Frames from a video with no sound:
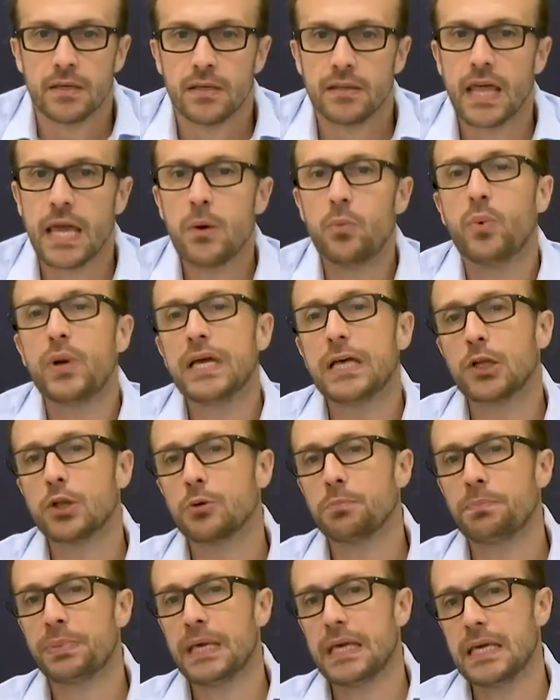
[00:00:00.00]
They
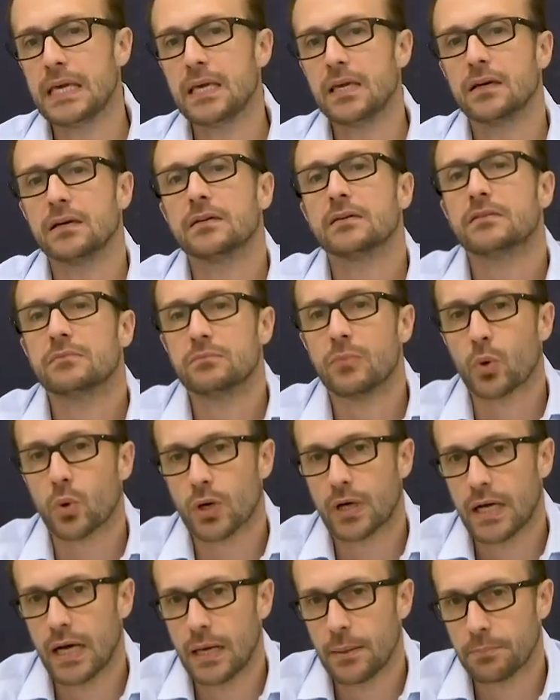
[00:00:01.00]
will be more
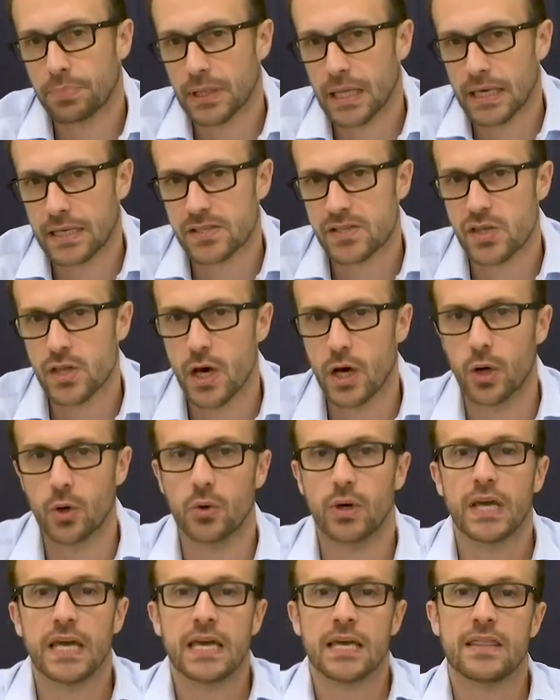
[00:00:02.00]
complex,
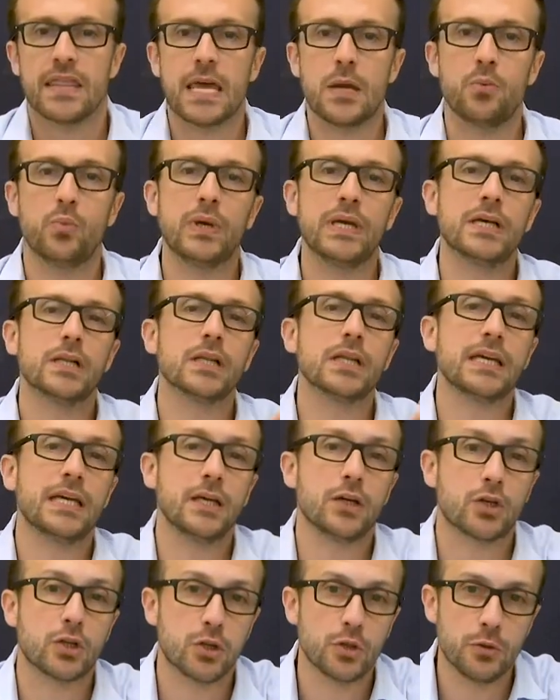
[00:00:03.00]
though. They will
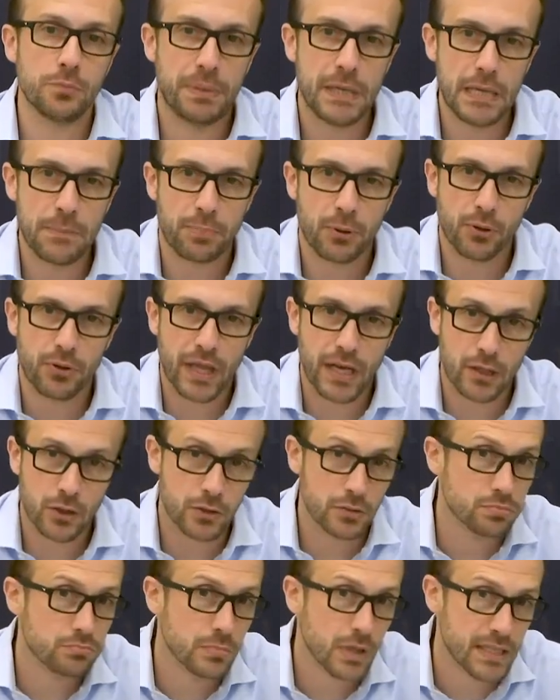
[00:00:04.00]
include people that
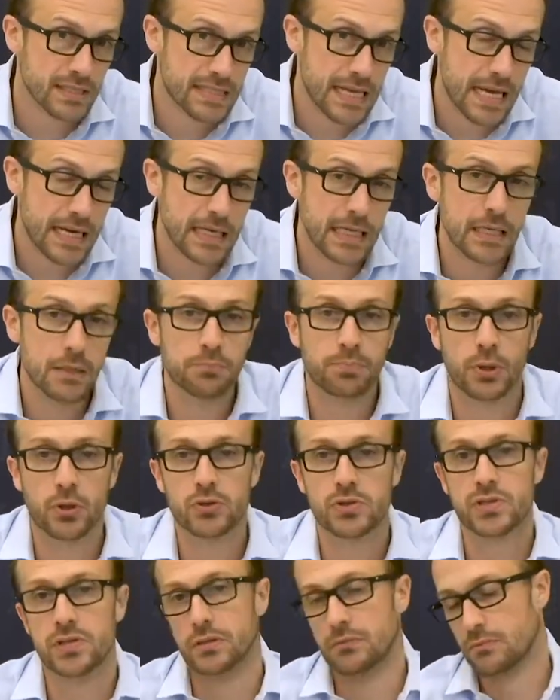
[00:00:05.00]
are attending in
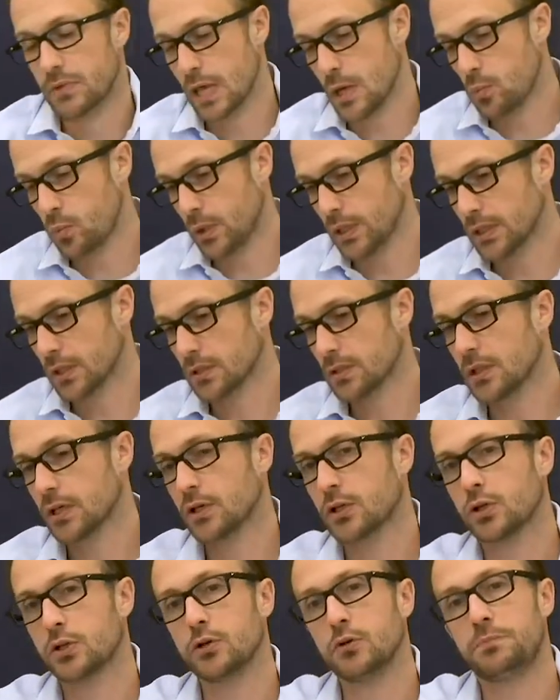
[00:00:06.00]
person. They will
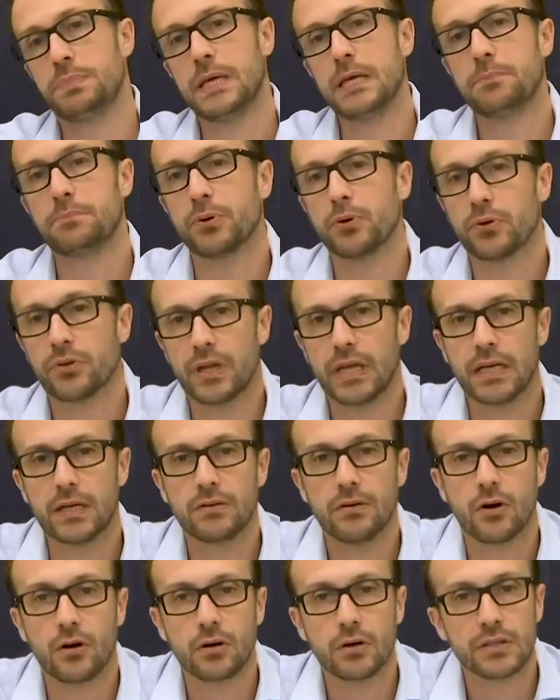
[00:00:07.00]
include people
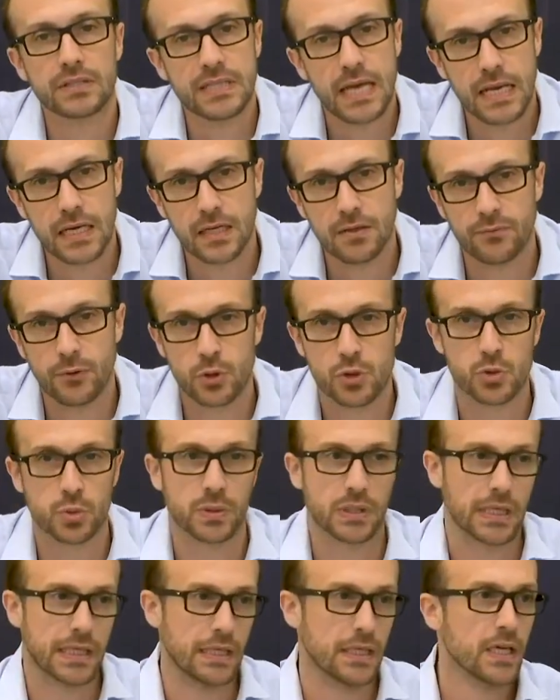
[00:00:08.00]
that are attending
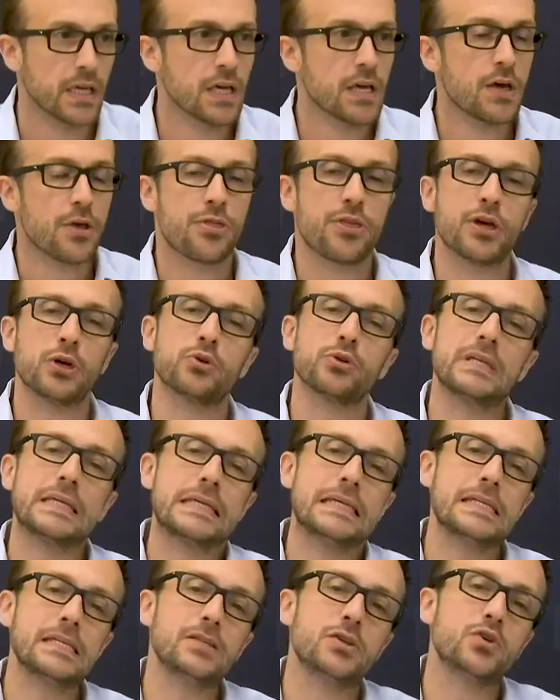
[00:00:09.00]
virtually. They'll
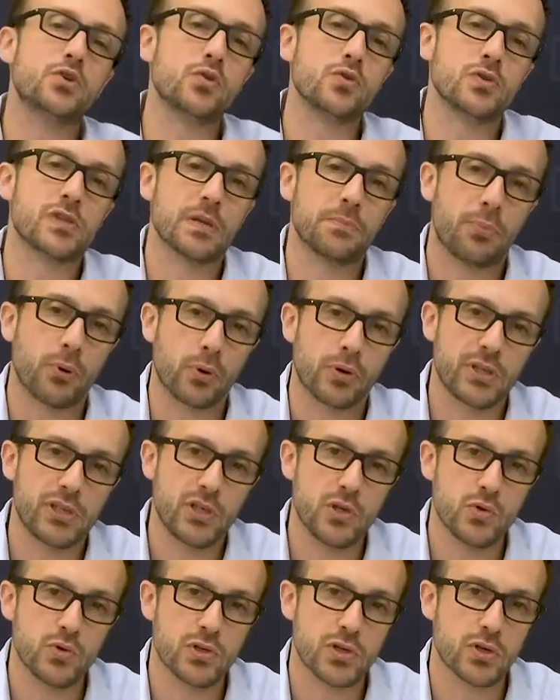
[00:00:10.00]
need to support
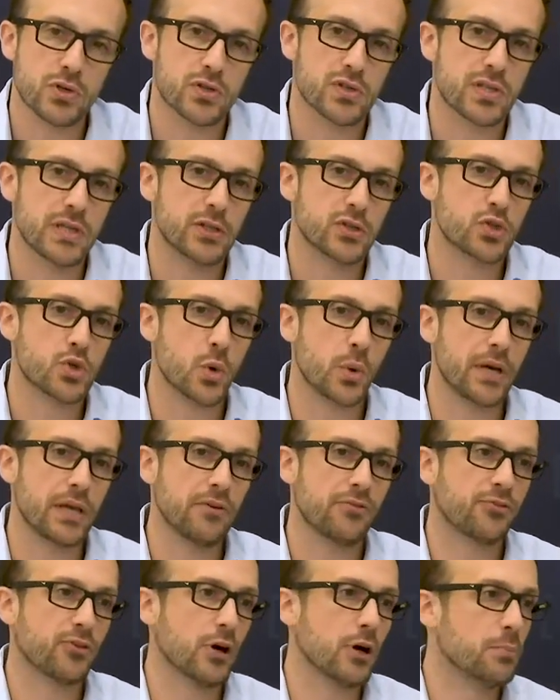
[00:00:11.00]
users that are joining
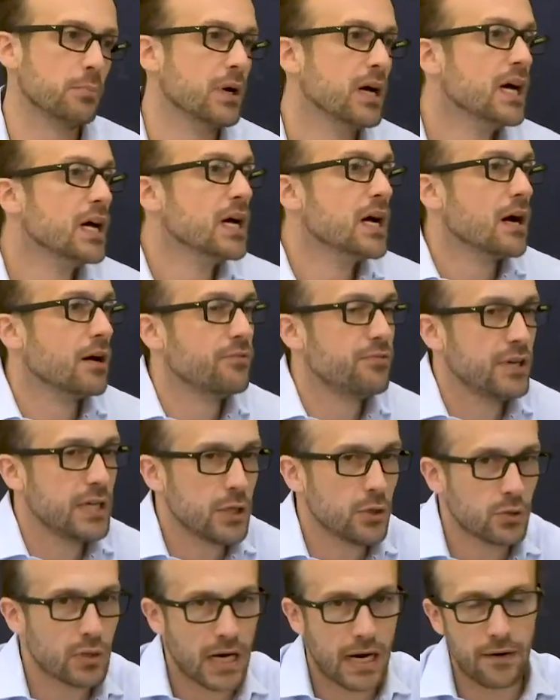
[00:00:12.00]
from a
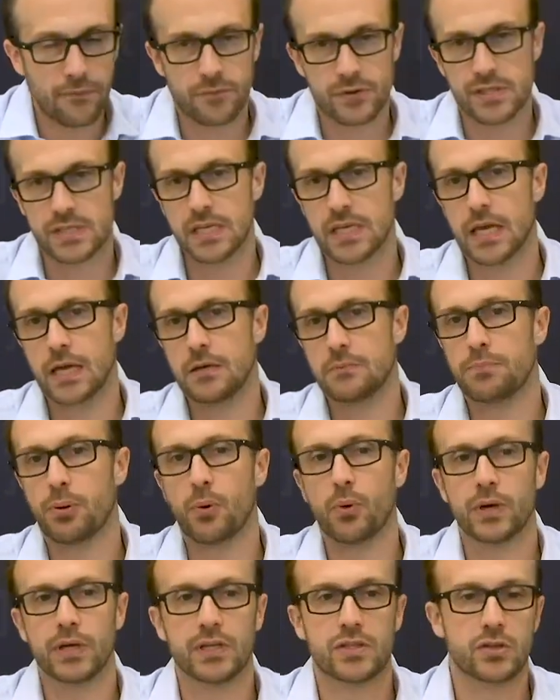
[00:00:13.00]
video conferencing
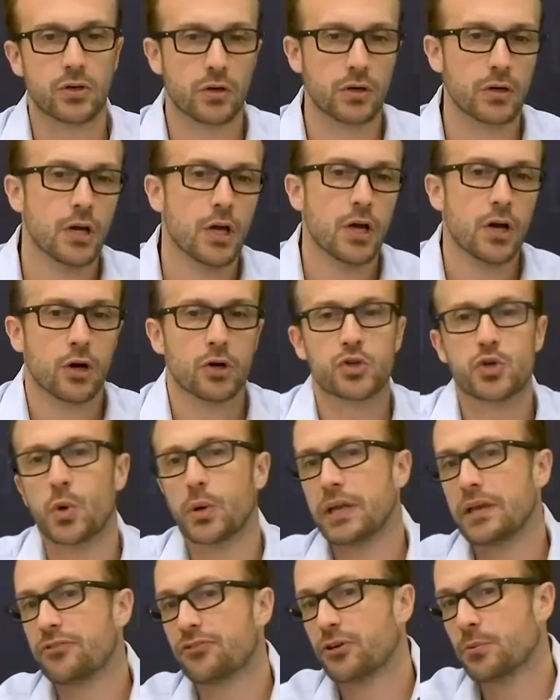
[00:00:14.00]
endpoint or, or
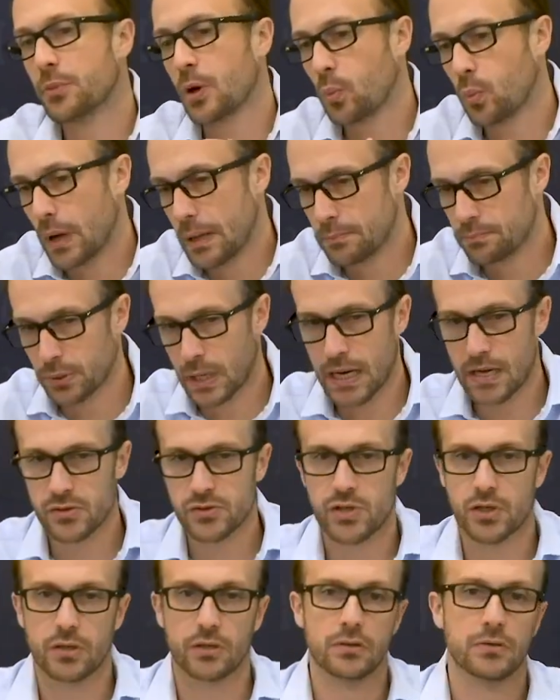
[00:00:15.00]
joining from a web
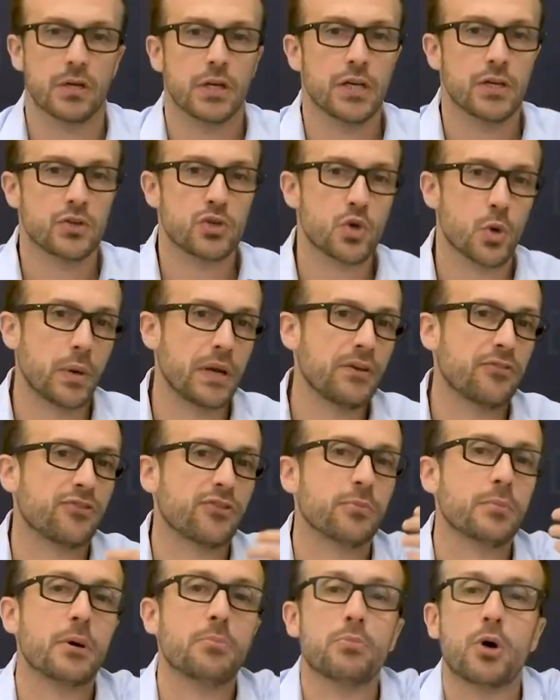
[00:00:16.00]
browser, or joining
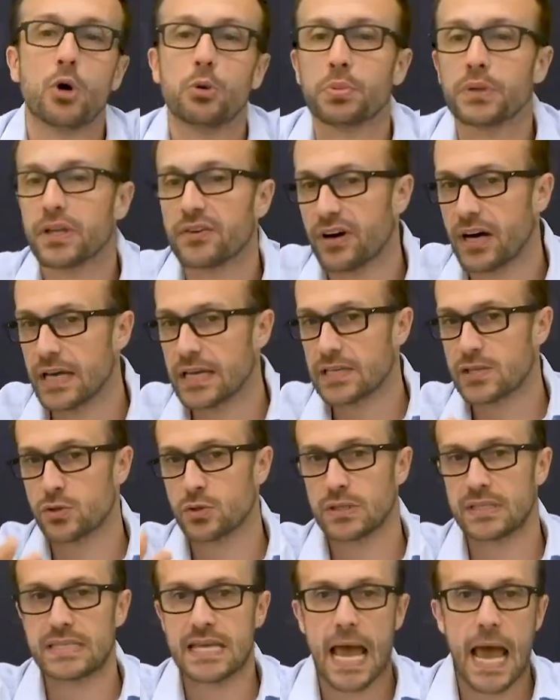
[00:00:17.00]
from a mobile device
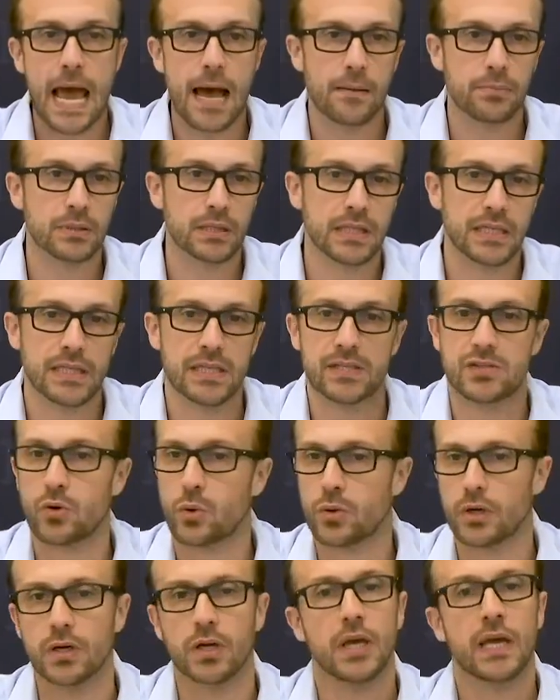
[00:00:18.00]
or a tablet,
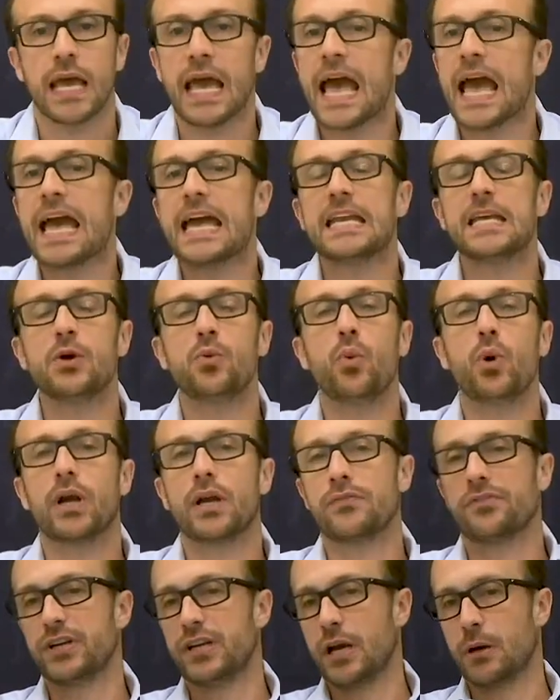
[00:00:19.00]
or any one
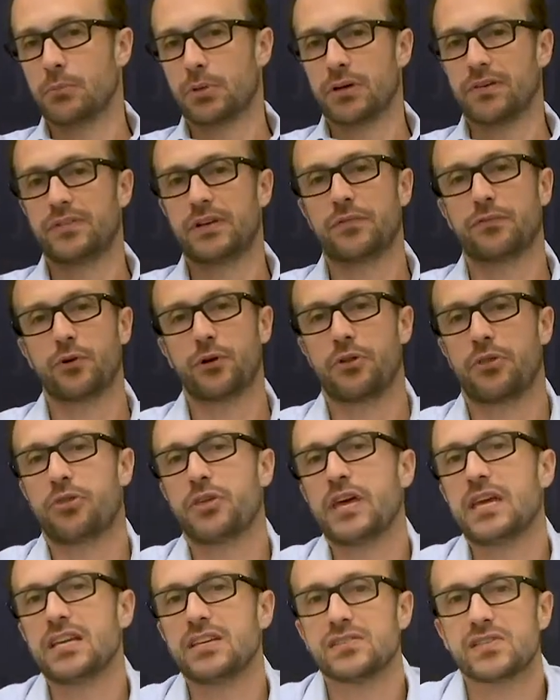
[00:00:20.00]
of a number of different
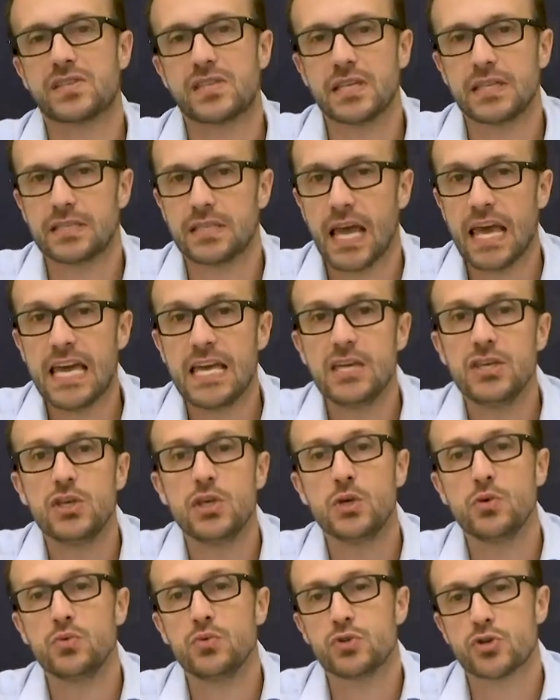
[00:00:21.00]
things that a
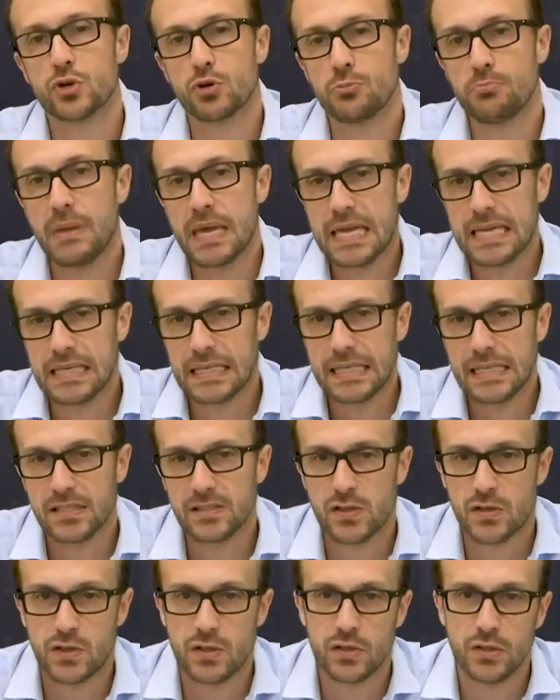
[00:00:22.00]
user may
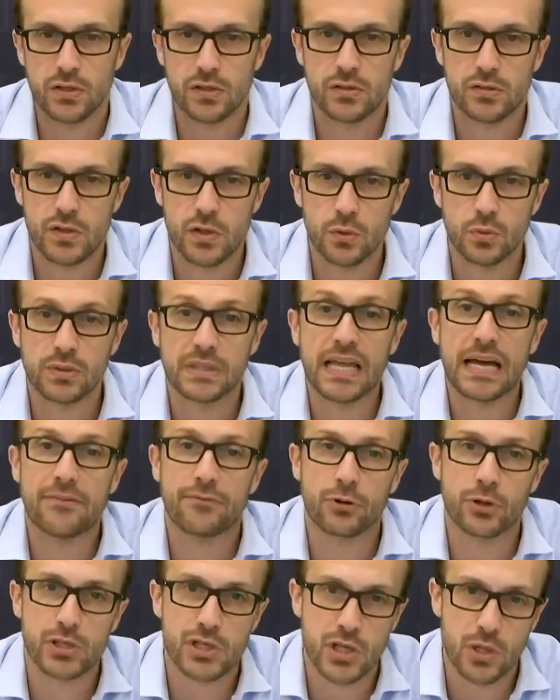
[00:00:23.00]
need to, to
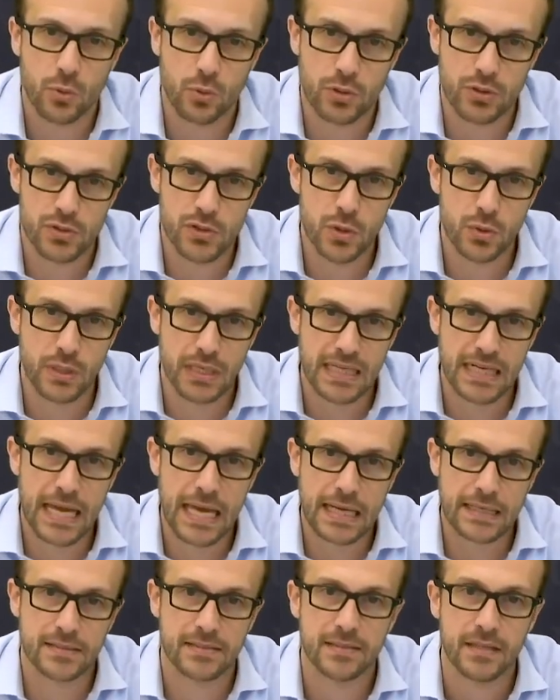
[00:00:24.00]
leverage in order to
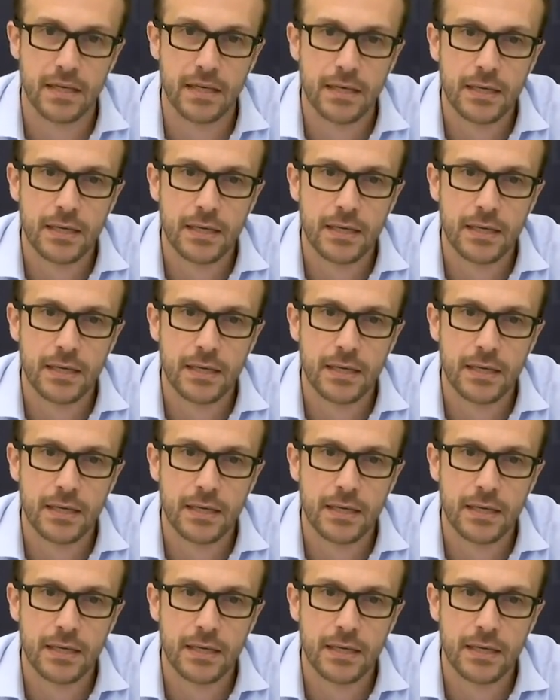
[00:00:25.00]
connect.